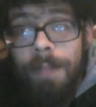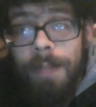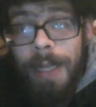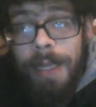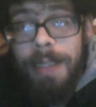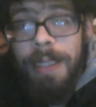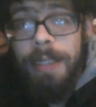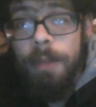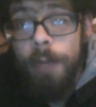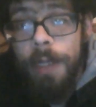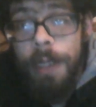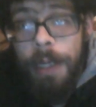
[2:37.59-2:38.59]
This is a
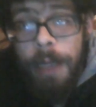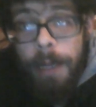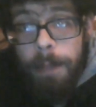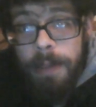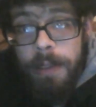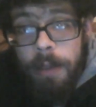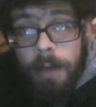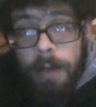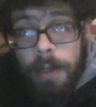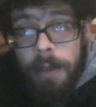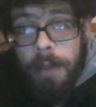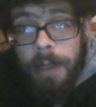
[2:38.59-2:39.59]
really good episode.
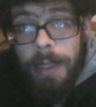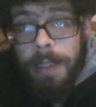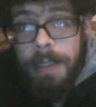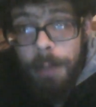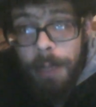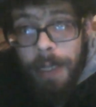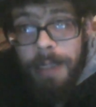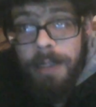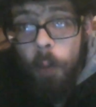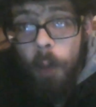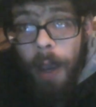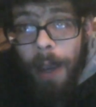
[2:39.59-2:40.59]
It explains
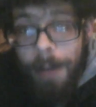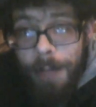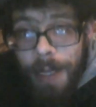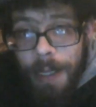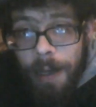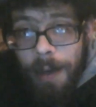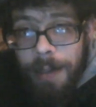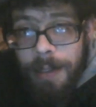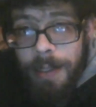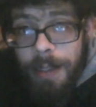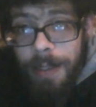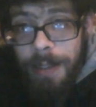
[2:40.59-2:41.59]
why
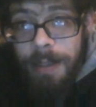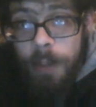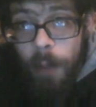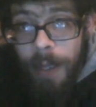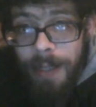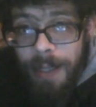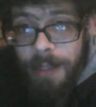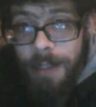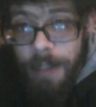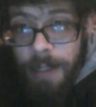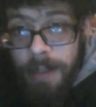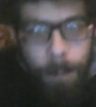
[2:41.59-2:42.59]
Mikasa is the way that
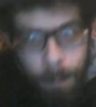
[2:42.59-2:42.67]
she is.